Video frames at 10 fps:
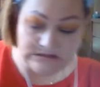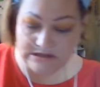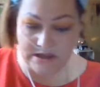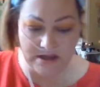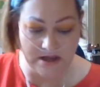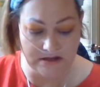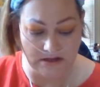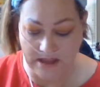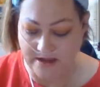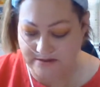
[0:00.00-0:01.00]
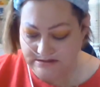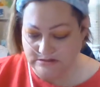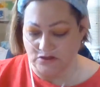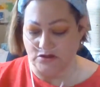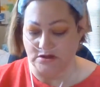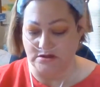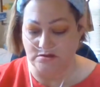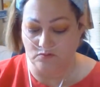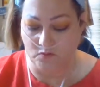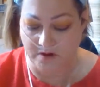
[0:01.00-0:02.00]
I kind of like this look,
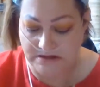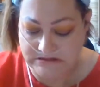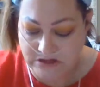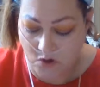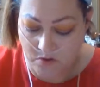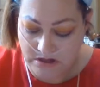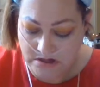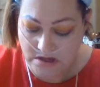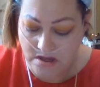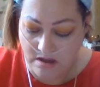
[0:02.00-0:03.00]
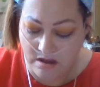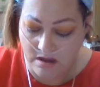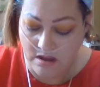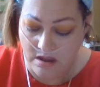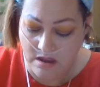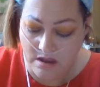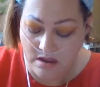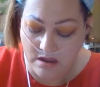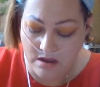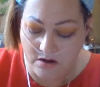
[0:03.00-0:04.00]
where it's going.
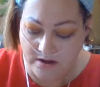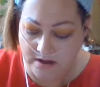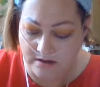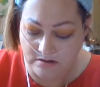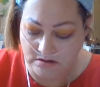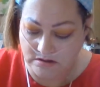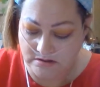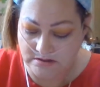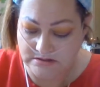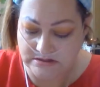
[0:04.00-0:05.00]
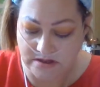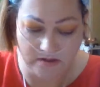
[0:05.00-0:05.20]
Alright, let's see.